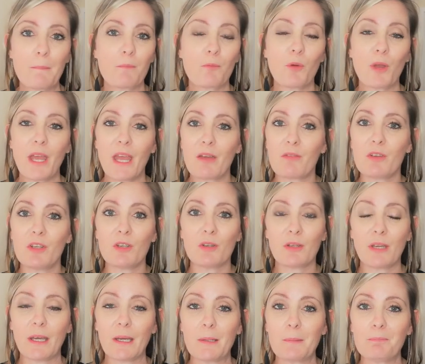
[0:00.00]
wherever you
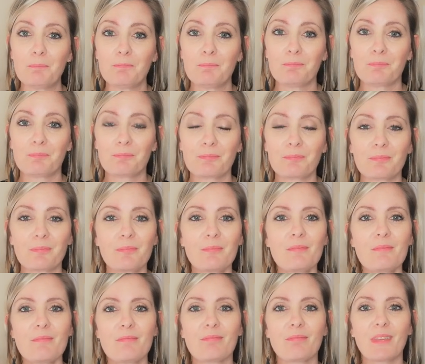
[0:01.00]
can.
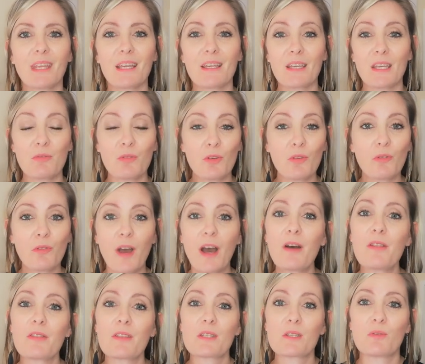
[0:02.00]
If you
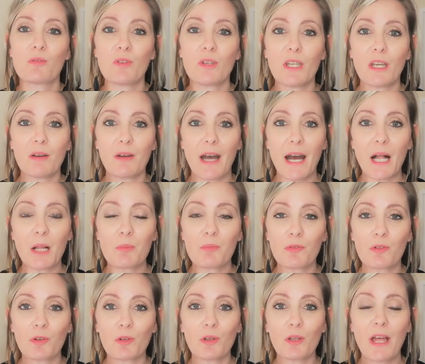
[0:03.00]
found this video
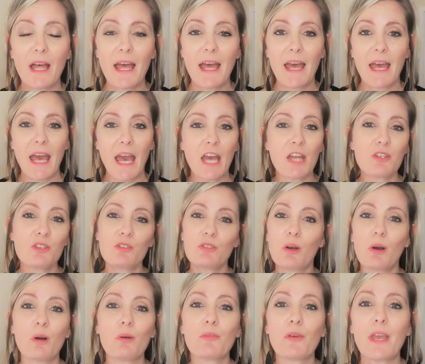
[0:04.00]
helpful and you
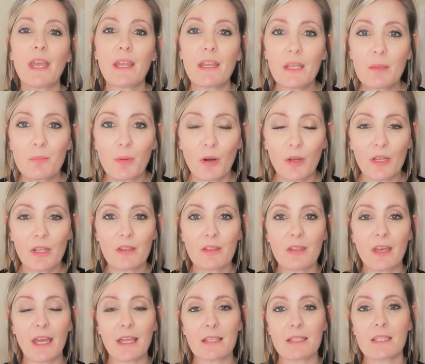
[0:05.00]
know of anybody
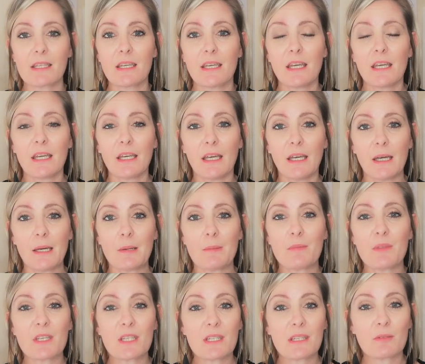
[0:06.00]
that
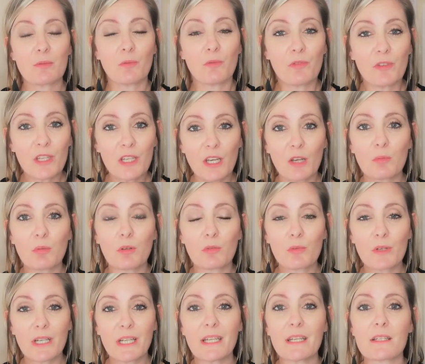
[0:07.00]
this video will
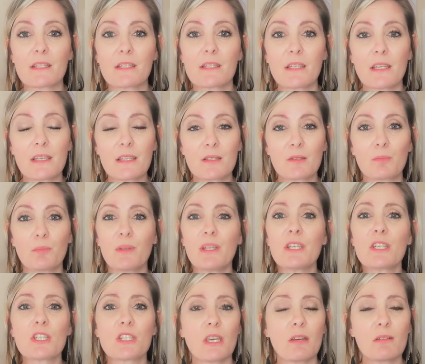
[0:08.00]
really assist,
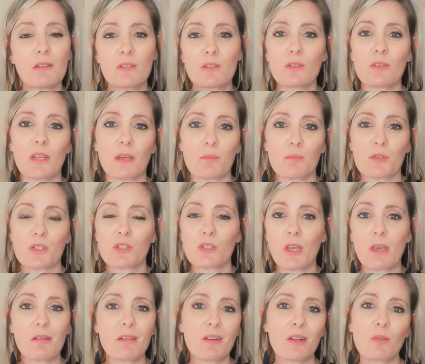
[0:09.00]
please share it to them.
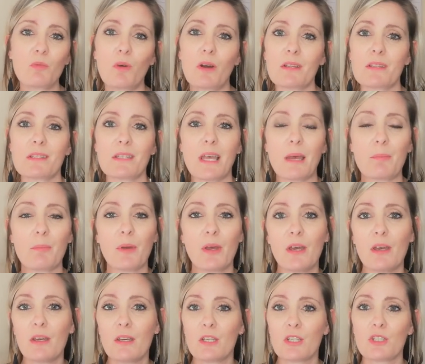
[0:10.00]
Share it on WhatsApp,
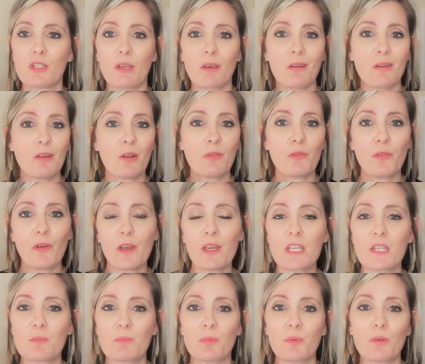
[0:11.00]
share it on
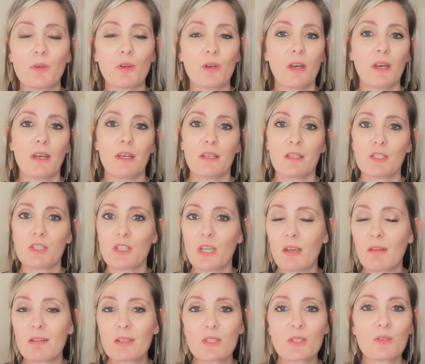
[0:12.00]
Facebook,
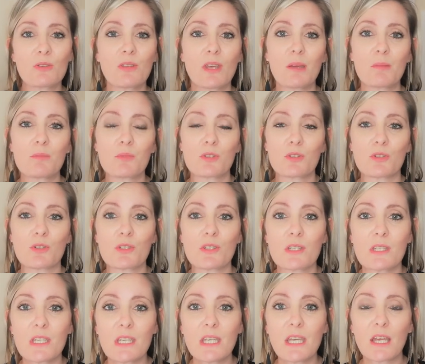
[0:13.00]
share it to them to
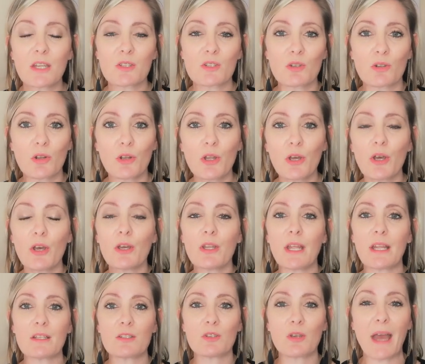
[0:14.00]
see and to learn
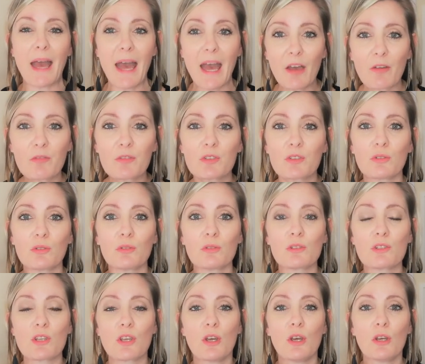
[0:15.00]
and to have
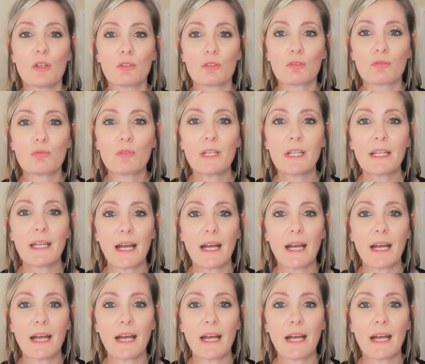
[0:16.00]
tools to really